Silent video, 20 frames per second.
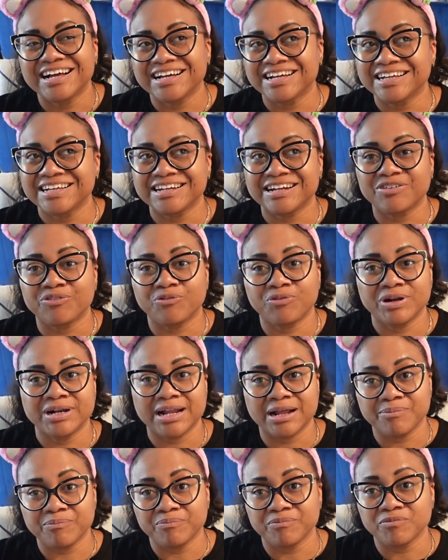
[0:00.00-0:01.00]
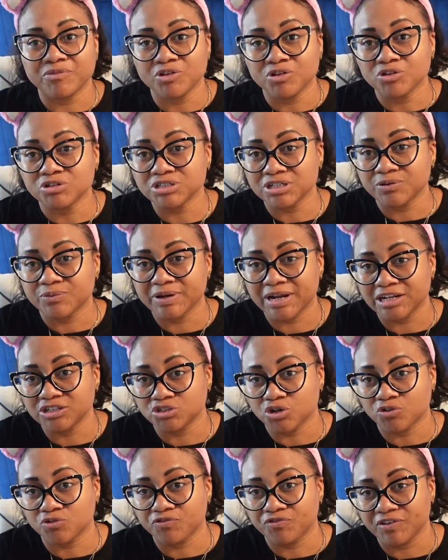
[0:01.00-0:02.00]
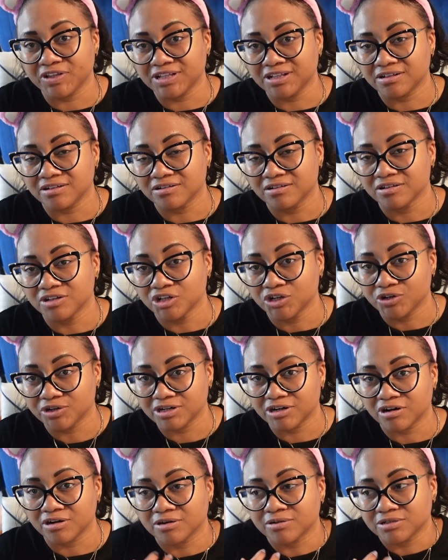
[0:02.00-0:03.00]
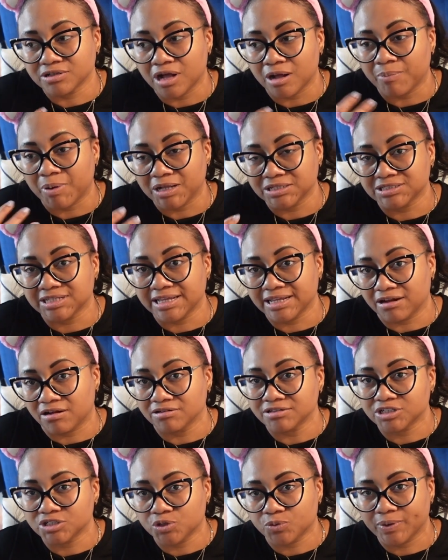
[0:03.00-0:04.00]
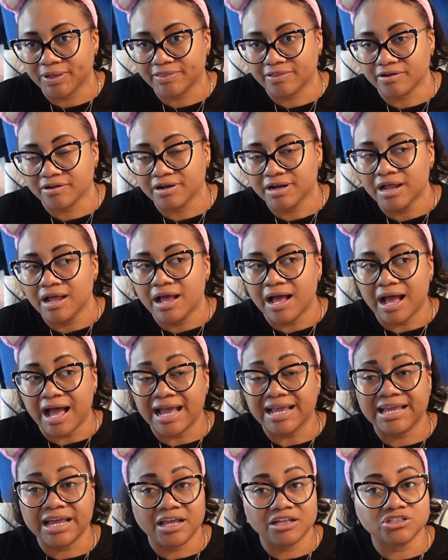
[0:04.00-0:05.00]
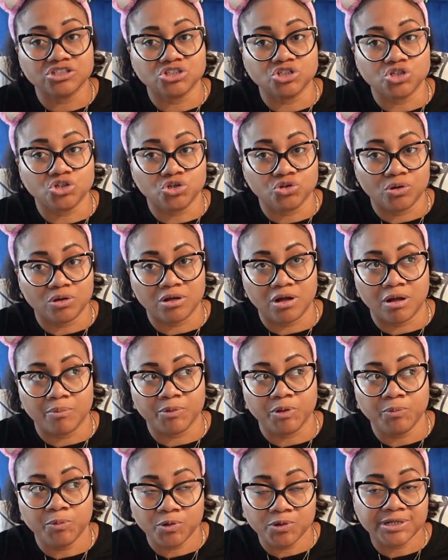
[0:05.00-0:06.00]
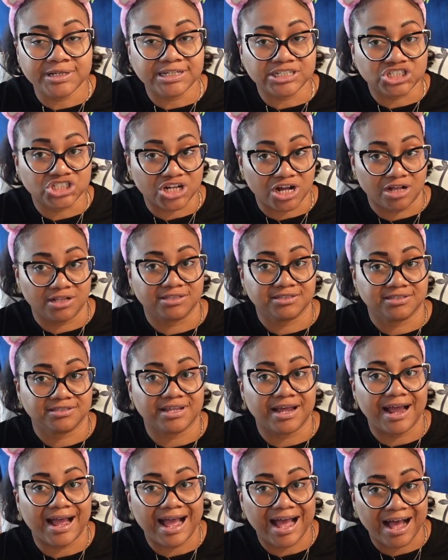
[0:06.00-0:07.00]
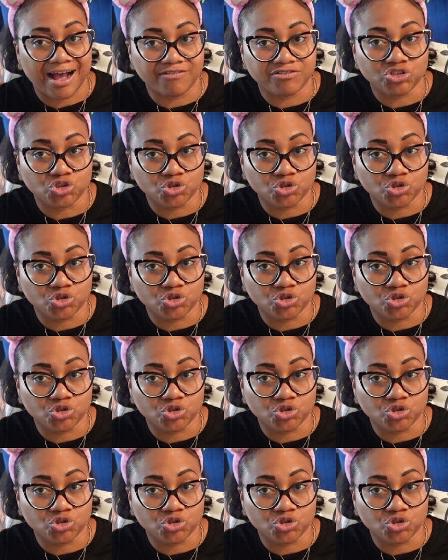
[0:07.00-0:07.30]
and when I'm, usually when I don't feel good or about to get under the weather, I get um, immunity shots that have